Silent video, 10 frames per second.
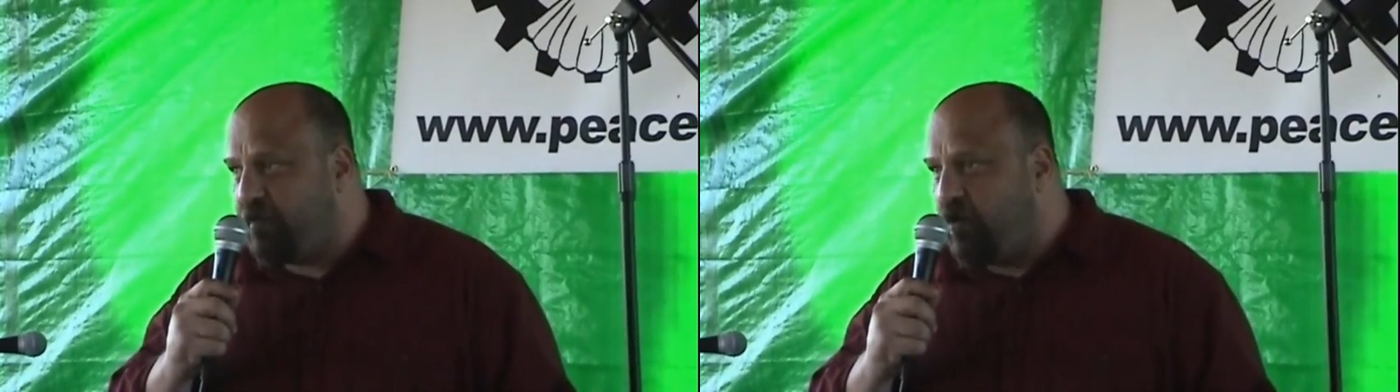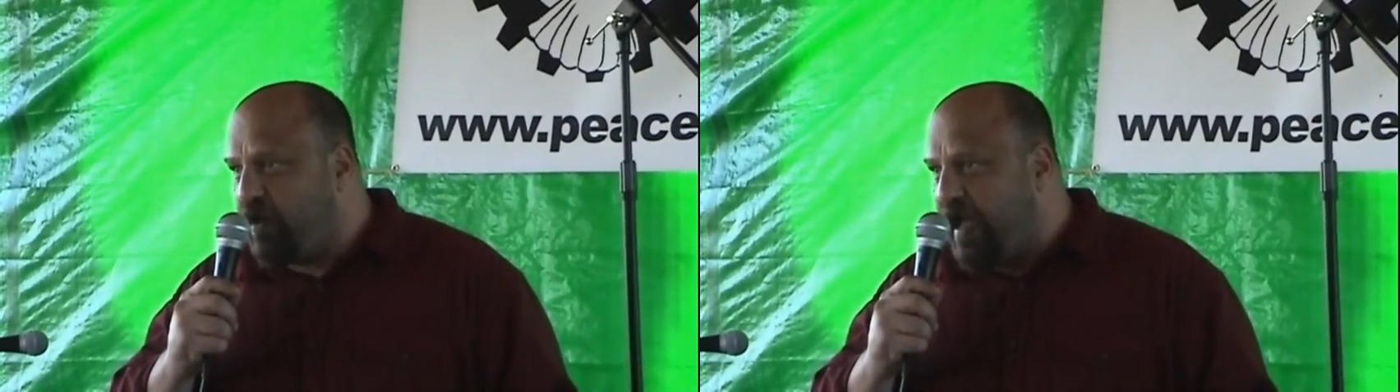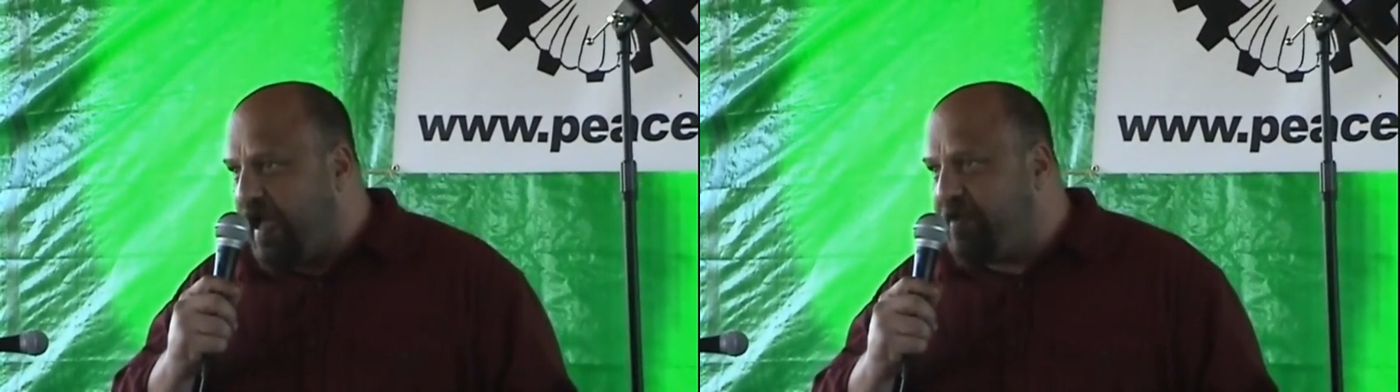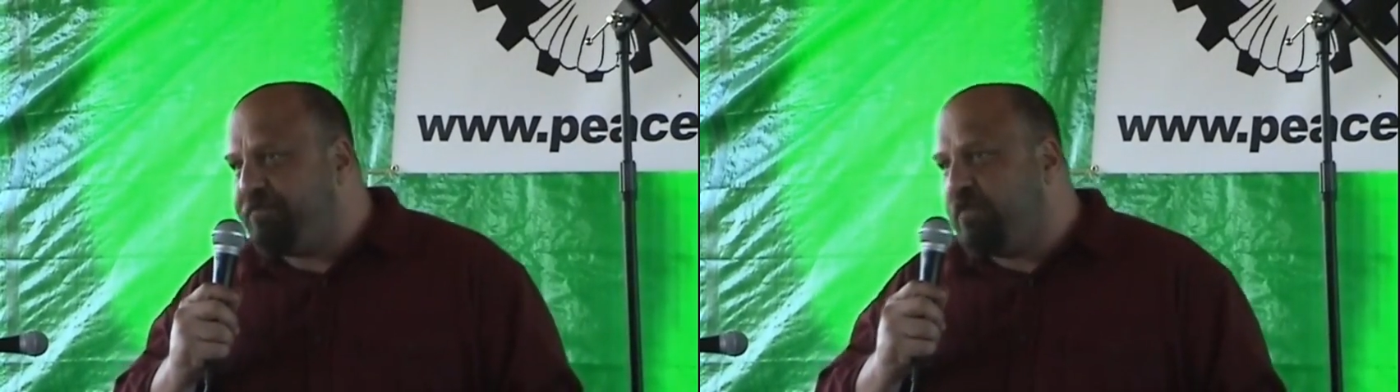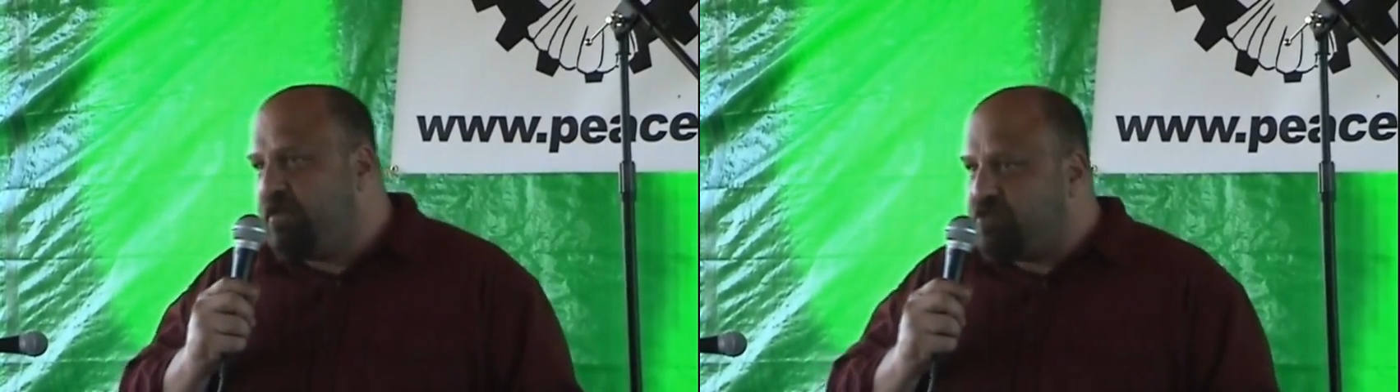Okay?
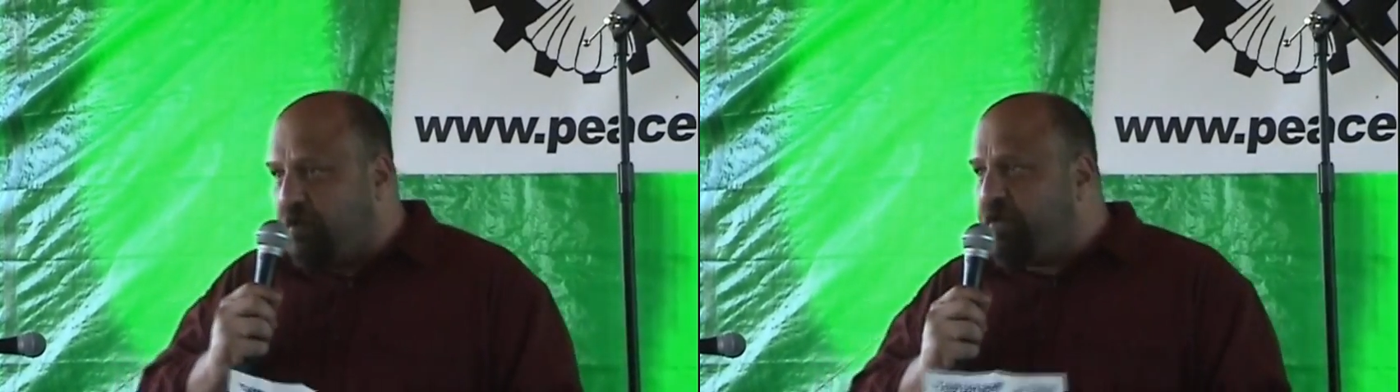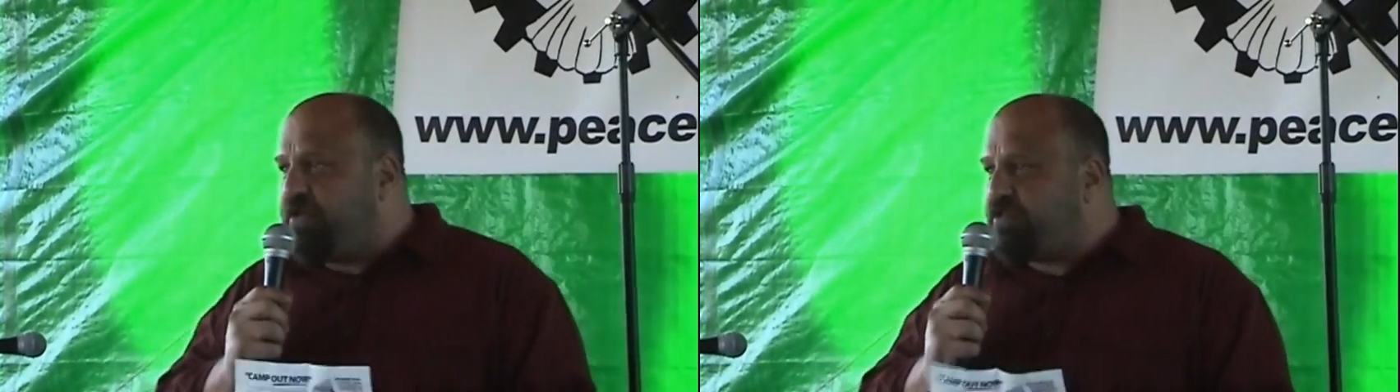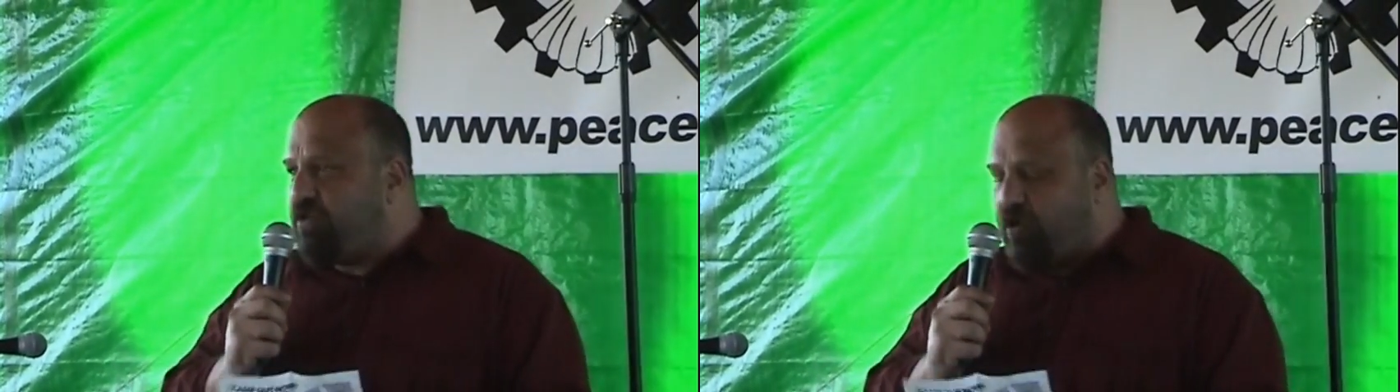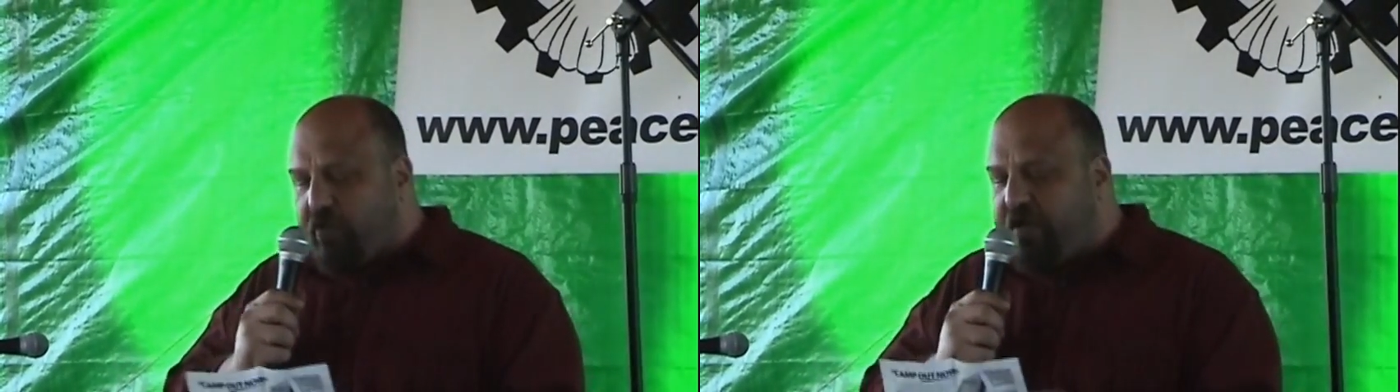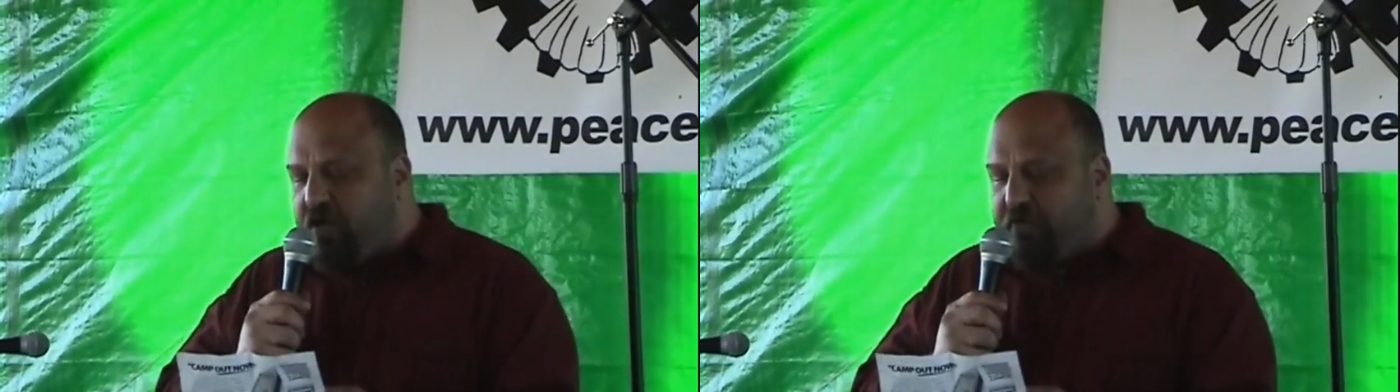So I'm going to start
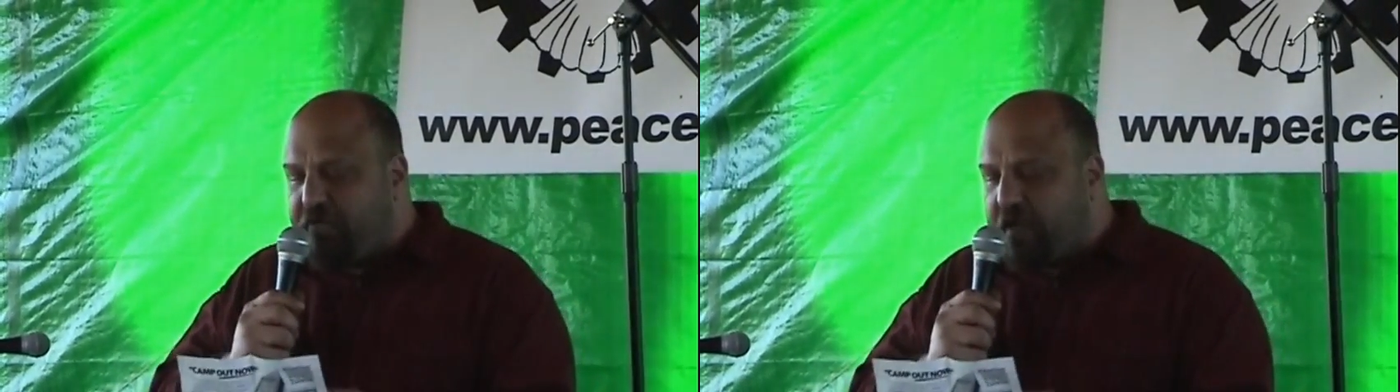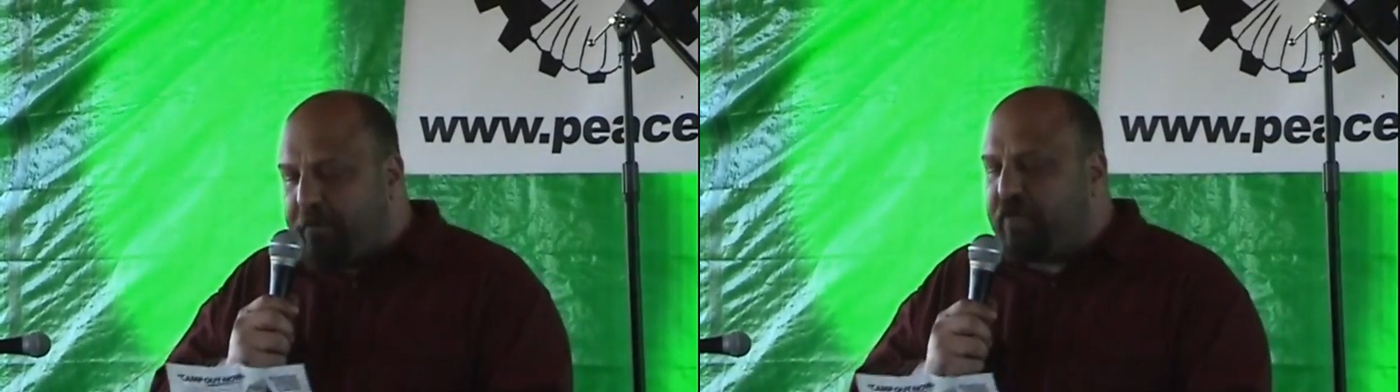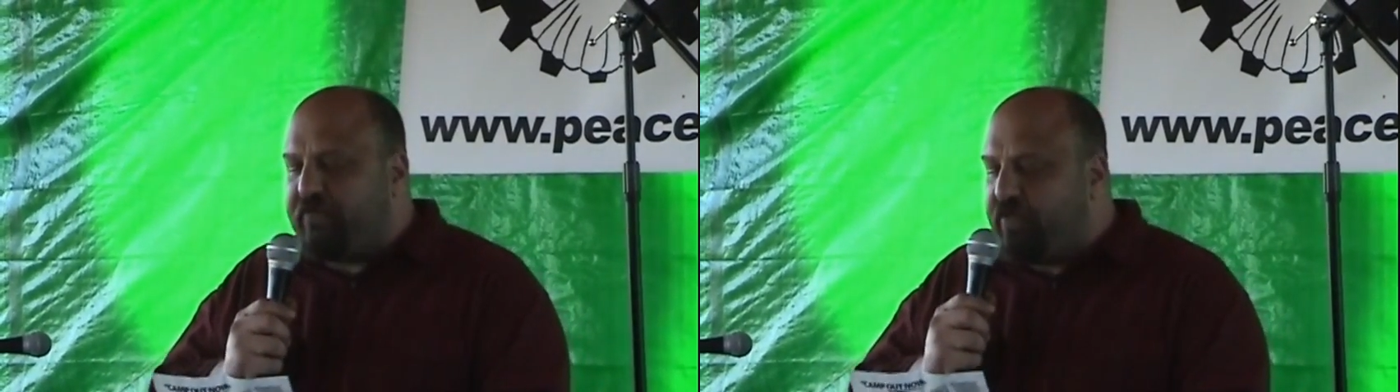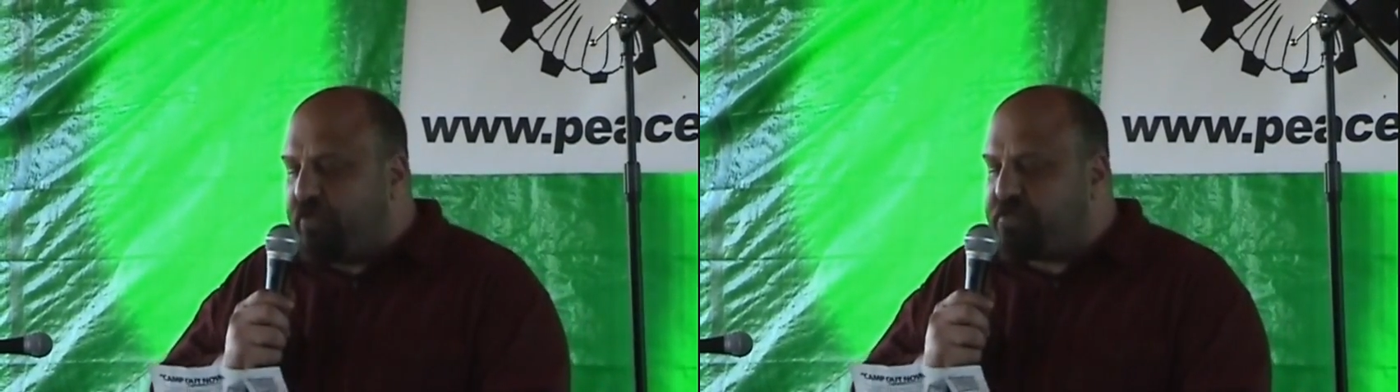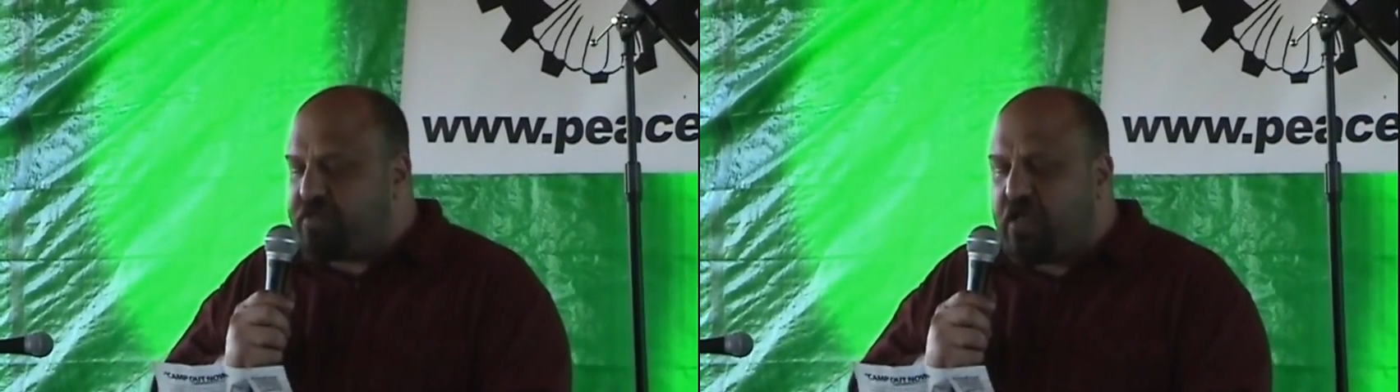reading off a couple of
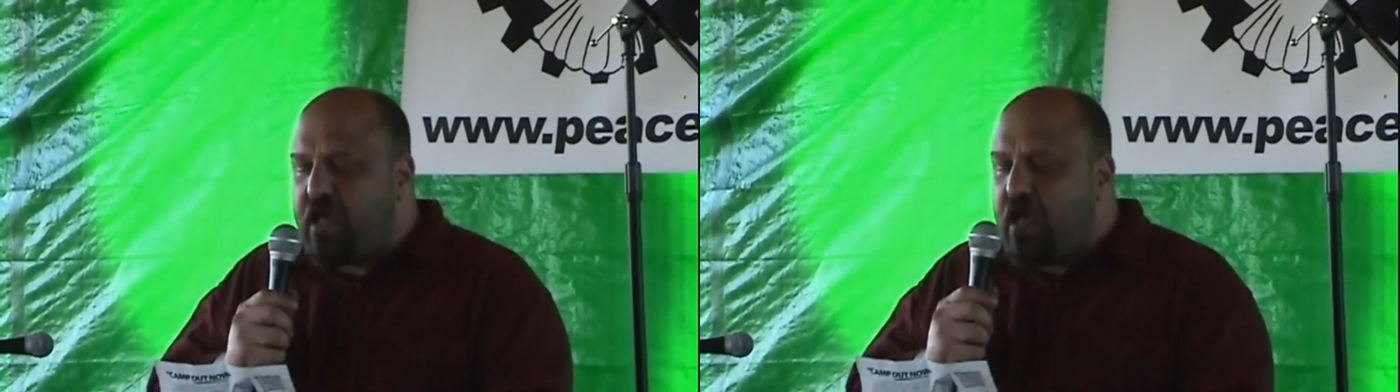notes